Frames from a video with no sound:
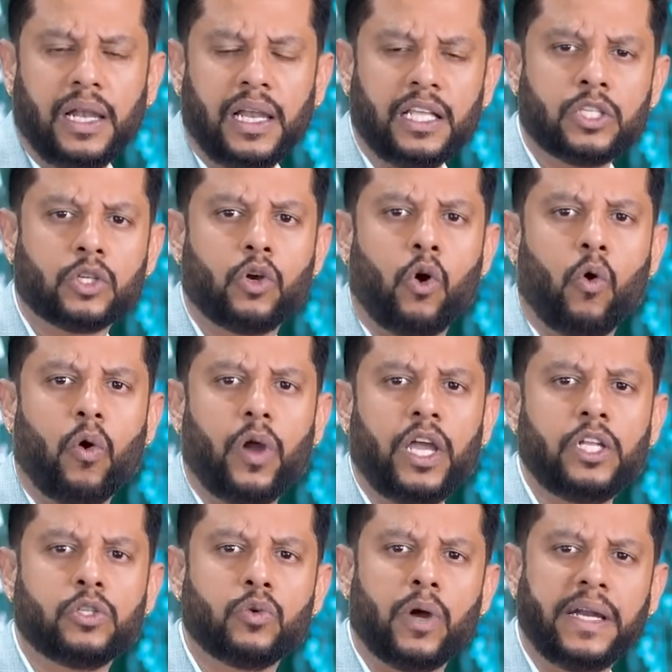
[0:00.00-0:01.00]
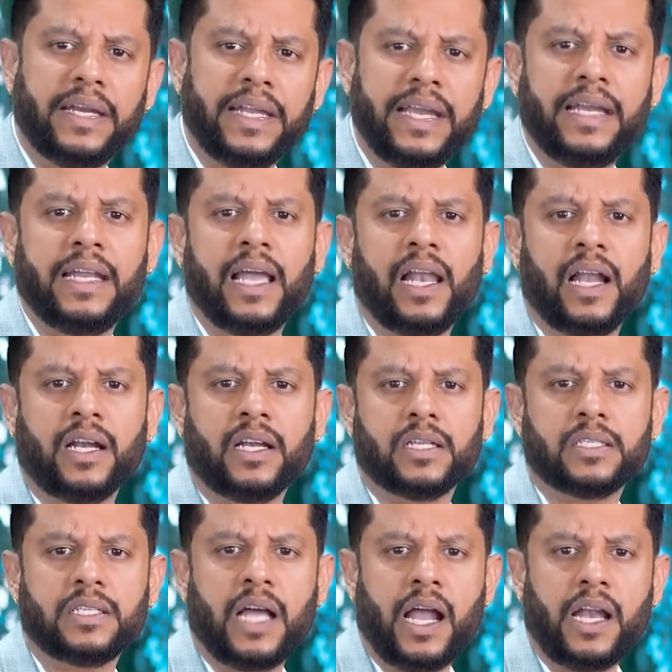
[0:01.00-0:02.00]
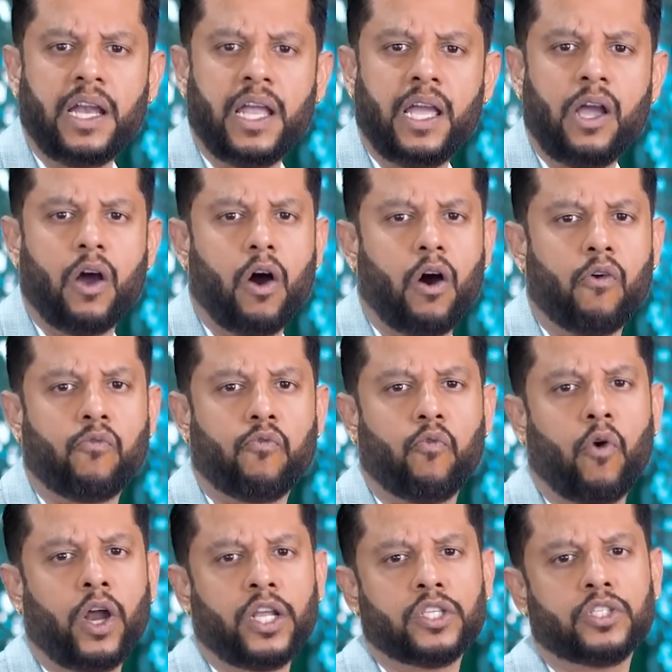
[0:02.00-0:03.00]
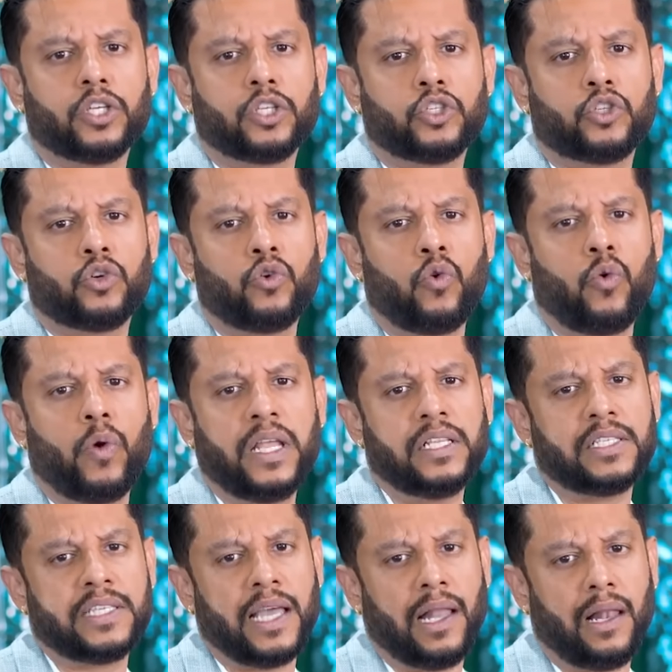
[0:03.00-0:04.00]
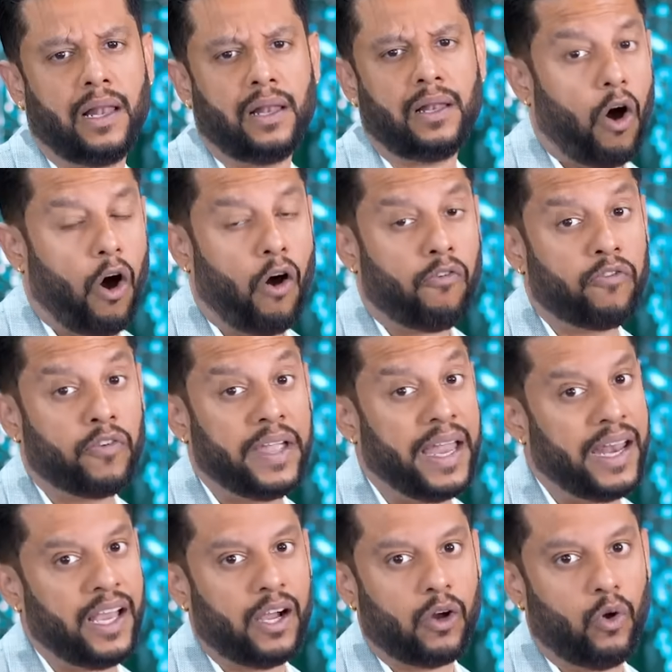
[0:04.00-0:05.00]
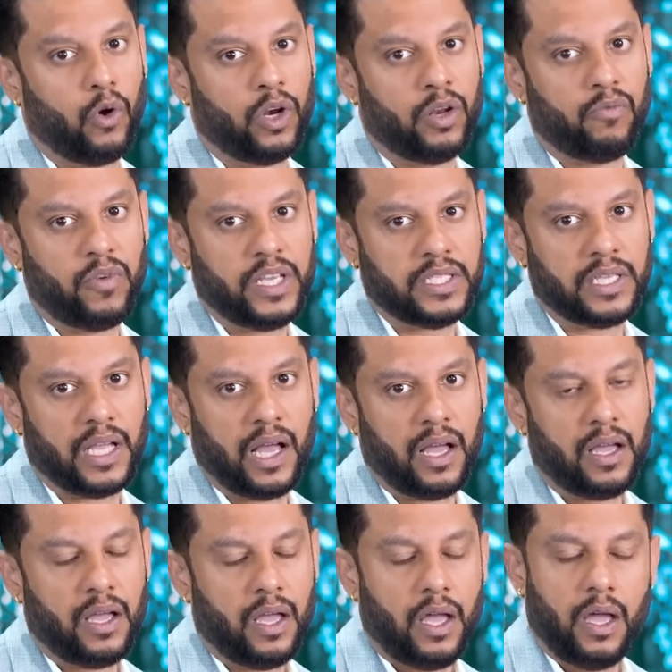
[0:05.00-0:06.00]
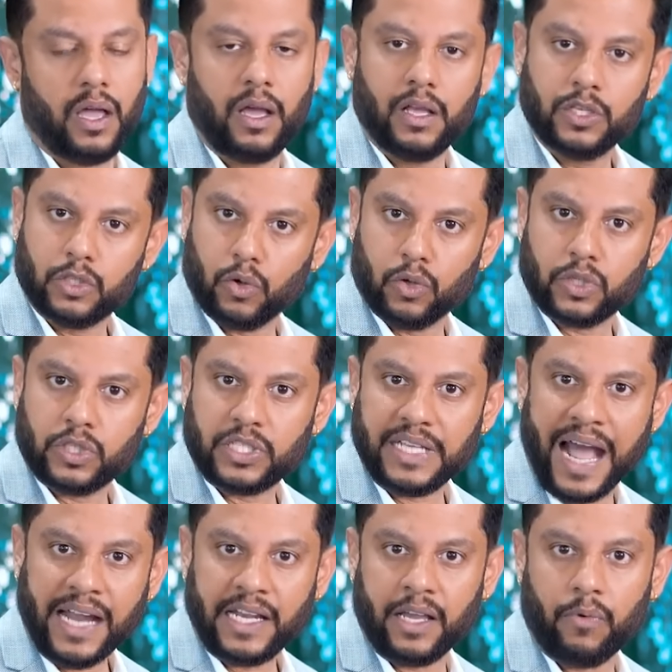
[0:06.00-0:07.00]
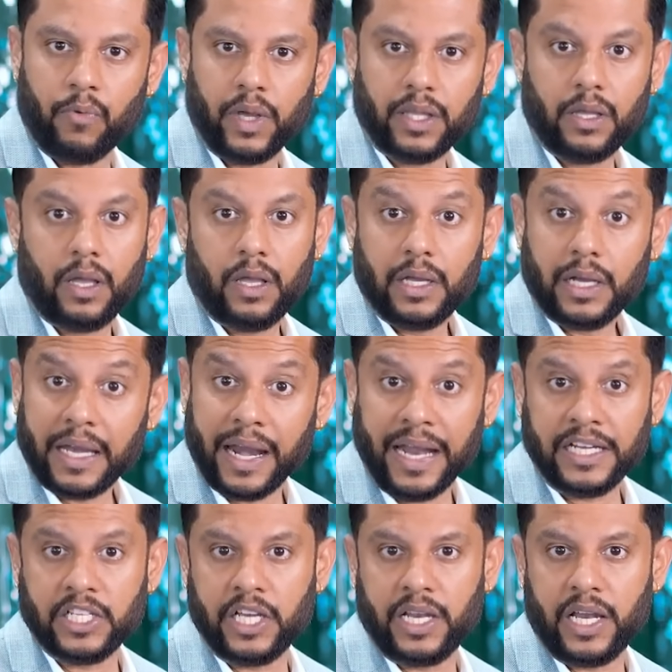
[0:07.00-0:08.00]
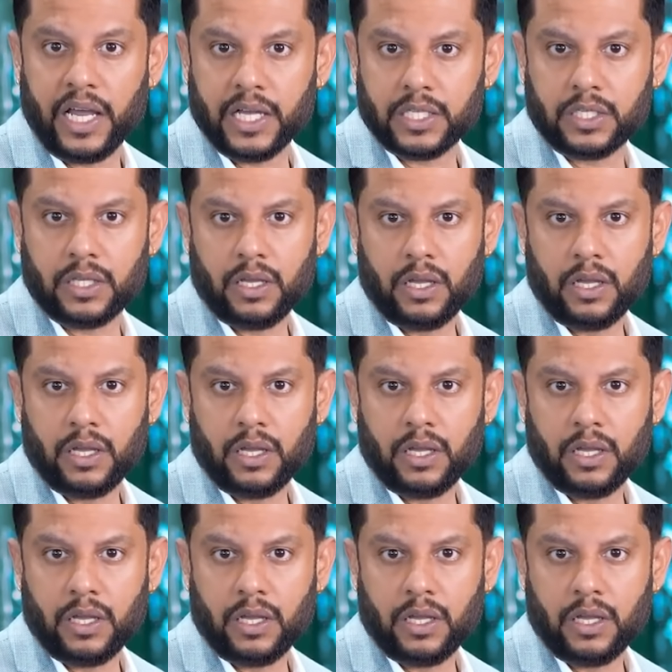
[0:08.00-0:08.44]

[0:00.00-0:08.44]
let's go into a detailed understanding of what is the true intel of getting a golden visa. So starting with criteria.